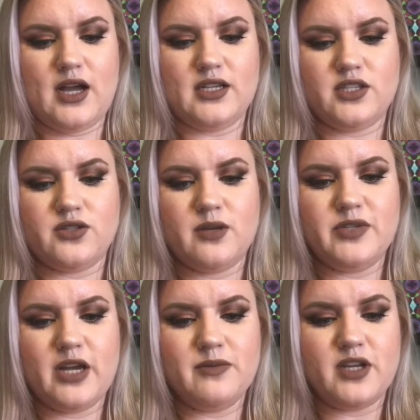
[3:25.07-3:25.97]
So
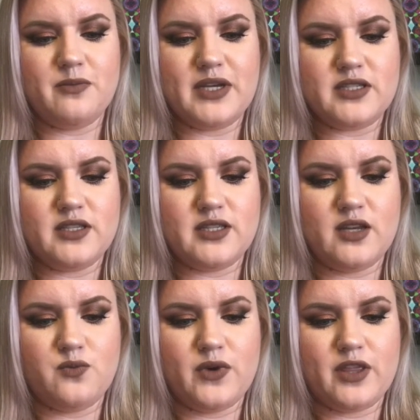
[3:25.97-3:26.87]
sometimes I'll mix this
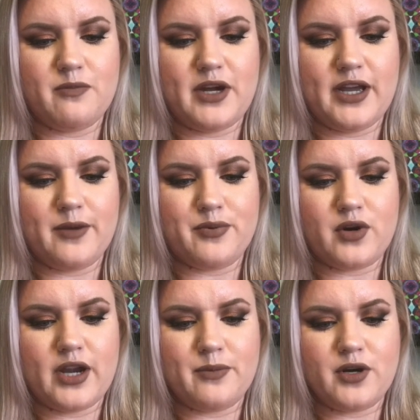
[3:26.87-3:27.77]
in with my
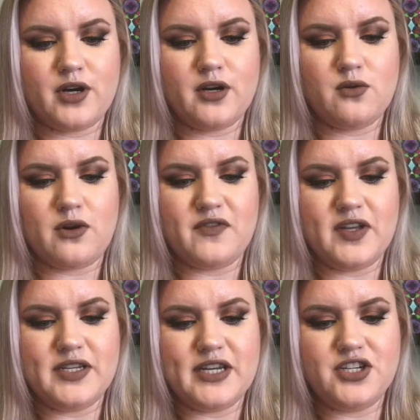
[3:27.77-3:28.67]
primer or
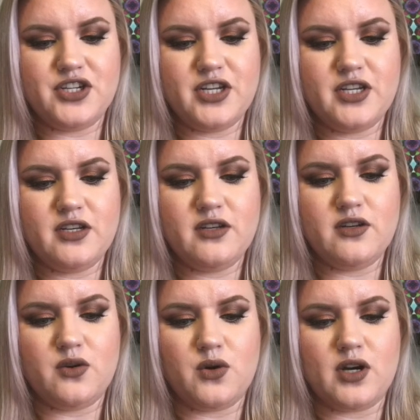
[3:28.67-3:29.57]
foundation,
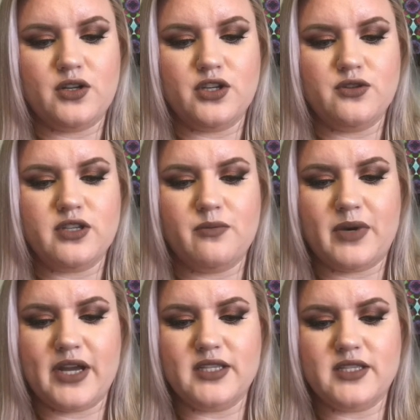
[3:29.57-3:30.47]
or I'll use it
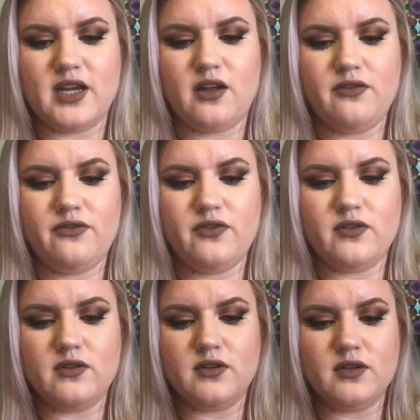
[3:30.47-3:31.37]
by itself.
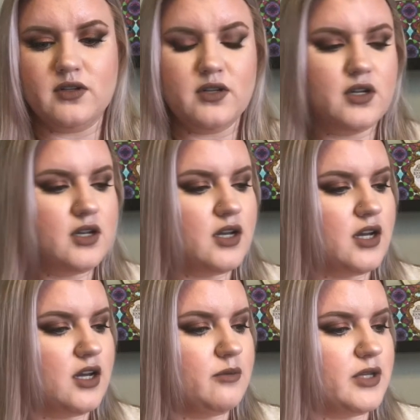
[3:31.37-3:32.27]

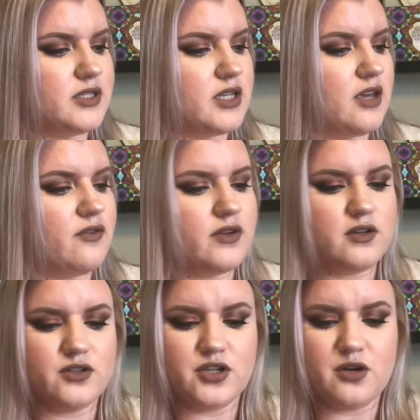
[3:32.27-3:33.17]
Let's see if
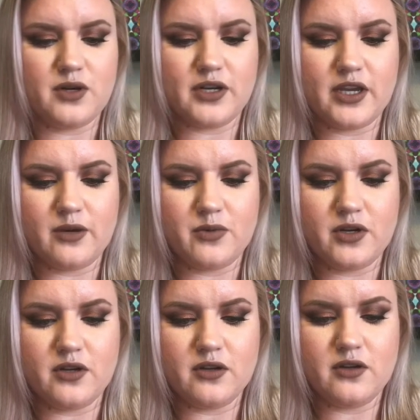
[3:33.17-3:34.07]
it'll show on
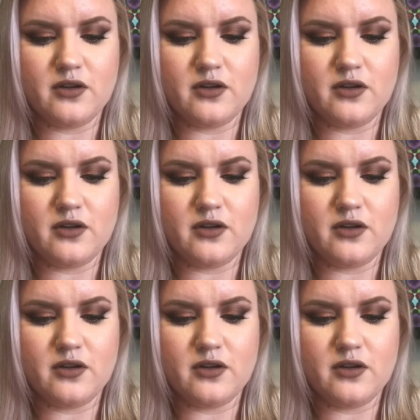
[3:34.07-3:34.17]
camera.